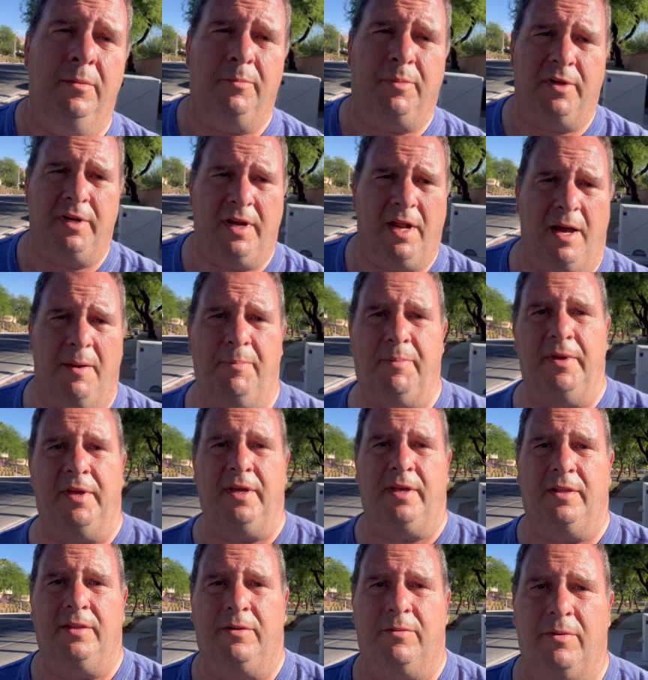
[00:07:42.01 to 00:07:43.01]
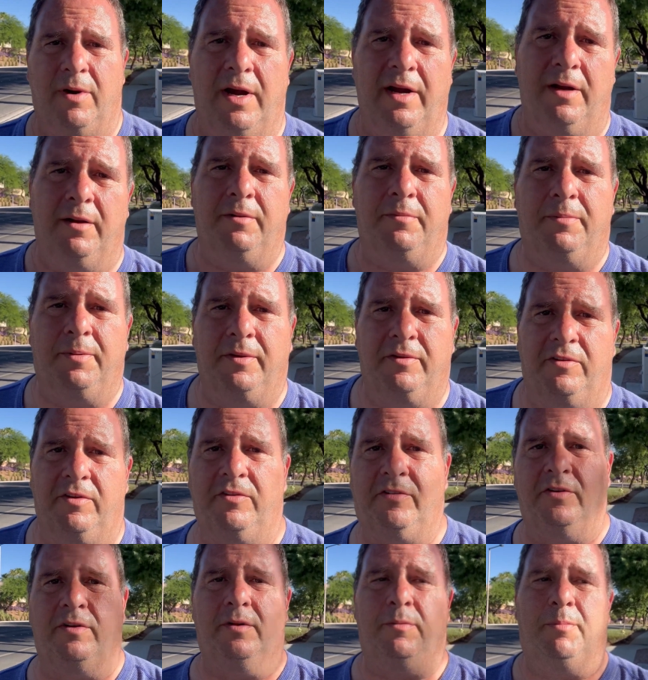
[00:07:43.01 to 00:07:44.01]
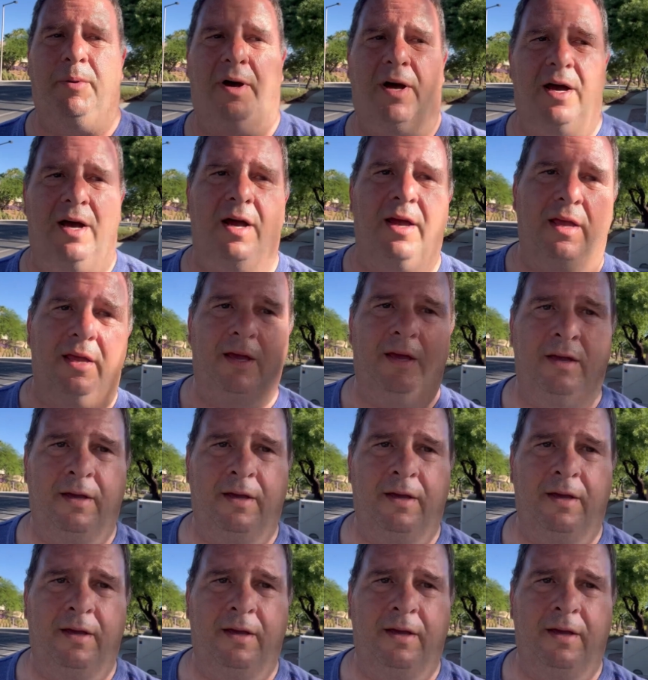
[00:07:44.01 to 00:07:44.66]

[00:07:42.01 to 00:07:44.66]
but not being in the right position to buy